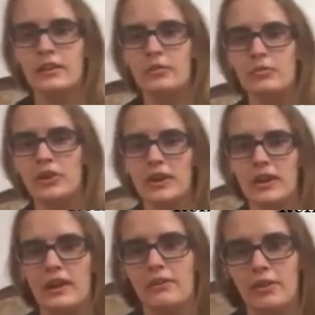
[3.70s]
Good
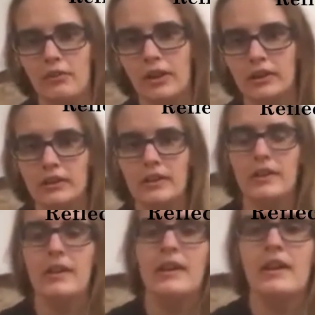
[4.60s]
morning, everyone.
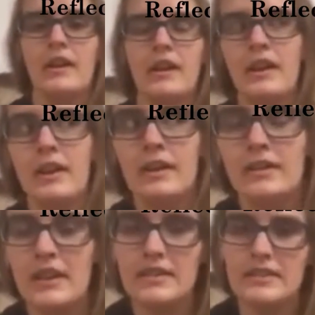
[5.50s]

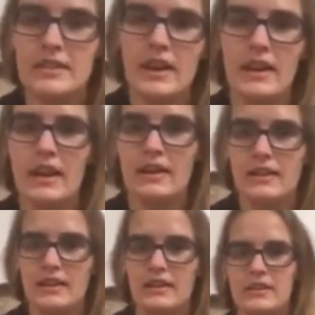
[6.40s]
Yesterday I
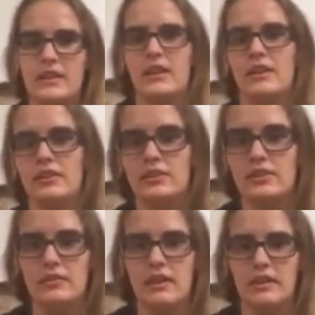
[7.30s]
did
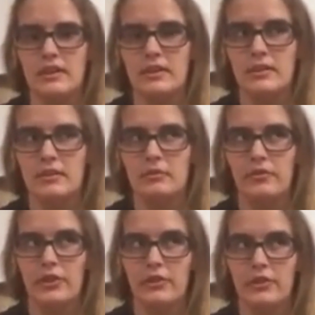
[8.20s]

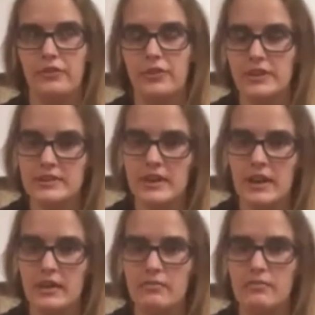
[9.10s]
for the first
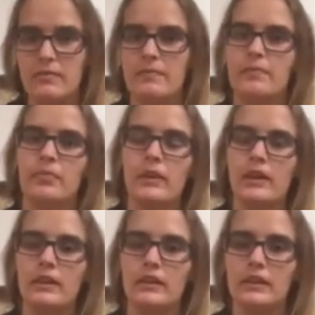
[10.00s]
time
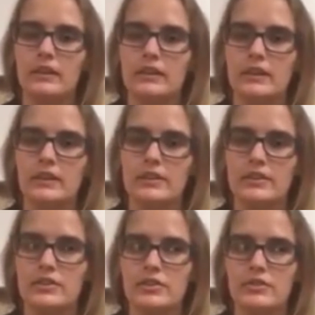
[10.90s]

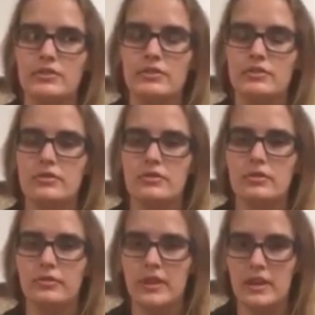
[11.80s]
2
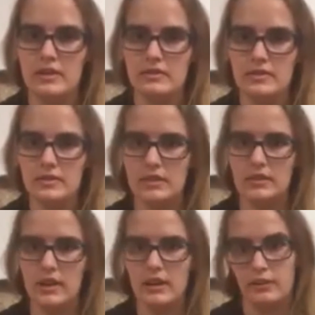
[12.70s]
videos on
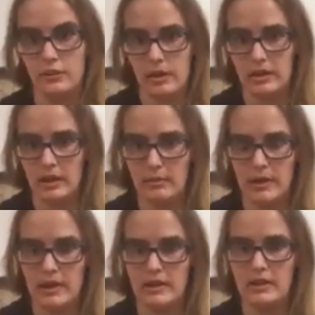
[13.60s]
how to make
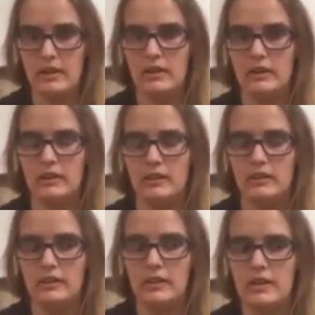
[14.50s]
lemonade and
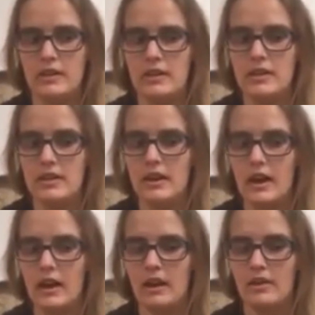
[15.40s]

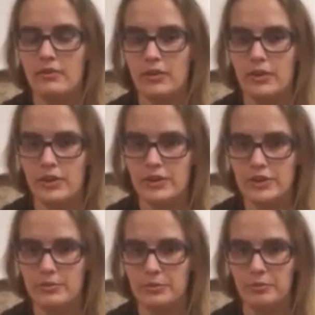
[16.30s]
for YouTube.